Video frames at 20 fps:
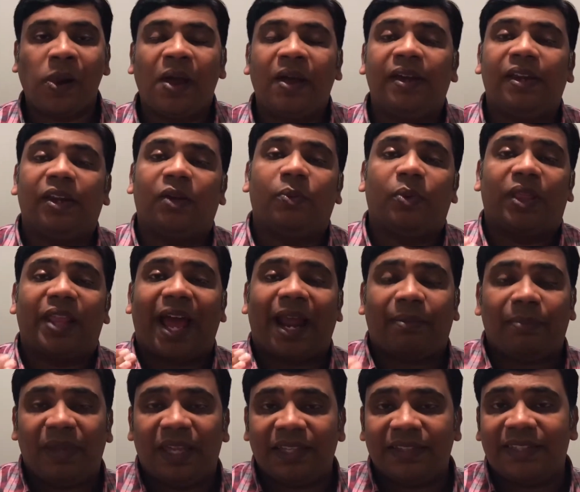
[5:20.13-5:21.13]
Now, with
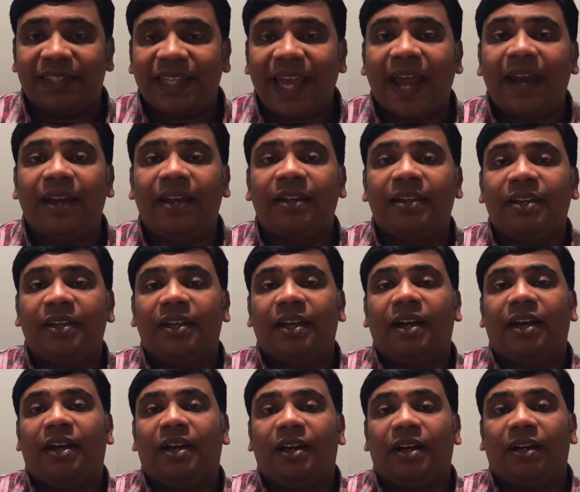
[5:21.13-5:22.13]
that being said,
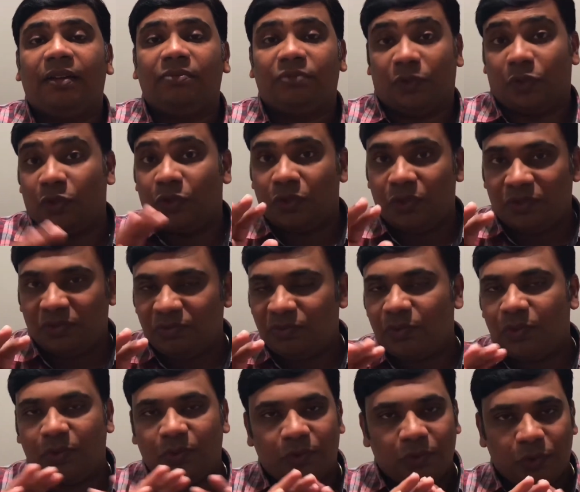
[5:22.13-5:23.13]

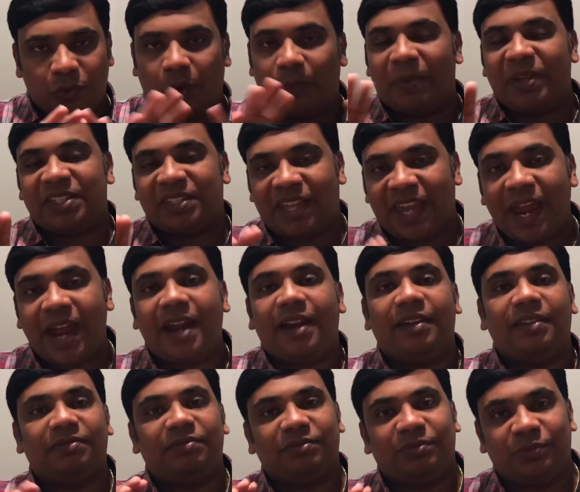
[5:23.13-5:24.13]
don't be scared.